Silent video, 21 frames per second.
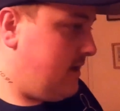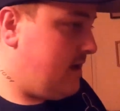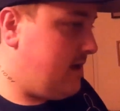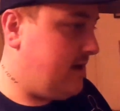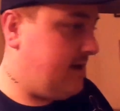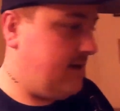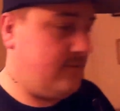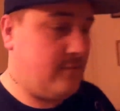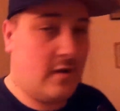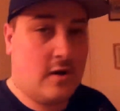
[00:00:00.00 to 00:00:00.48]

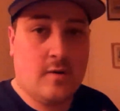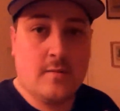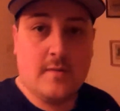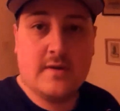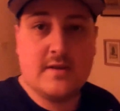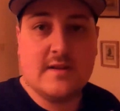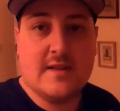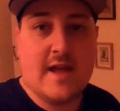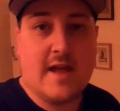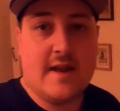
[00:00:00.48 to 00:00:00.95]
Um, we're
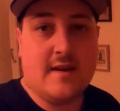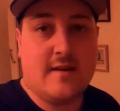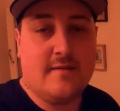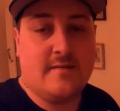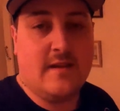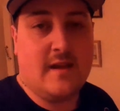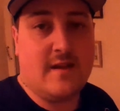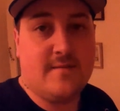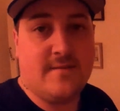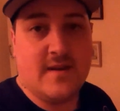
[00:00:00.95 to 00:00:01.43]
coming to the end of
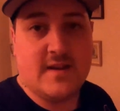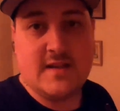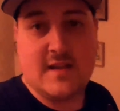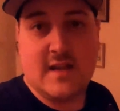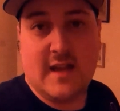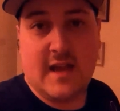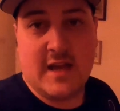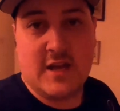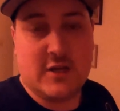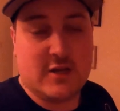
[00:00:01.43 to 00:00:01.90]
the
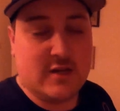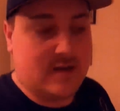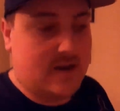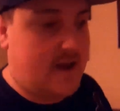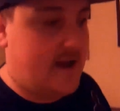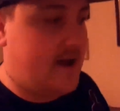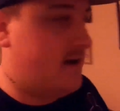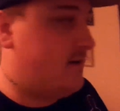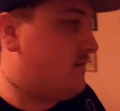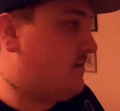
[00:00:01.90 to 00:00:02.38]
investigation
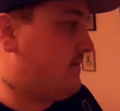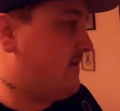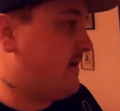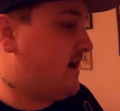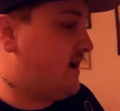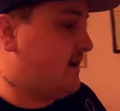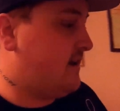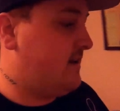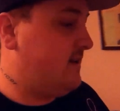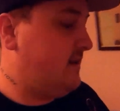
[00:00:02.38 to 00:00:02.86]
now. We've
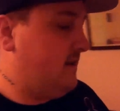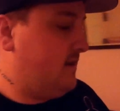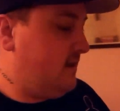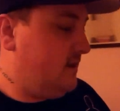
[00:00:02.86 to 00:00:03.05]
had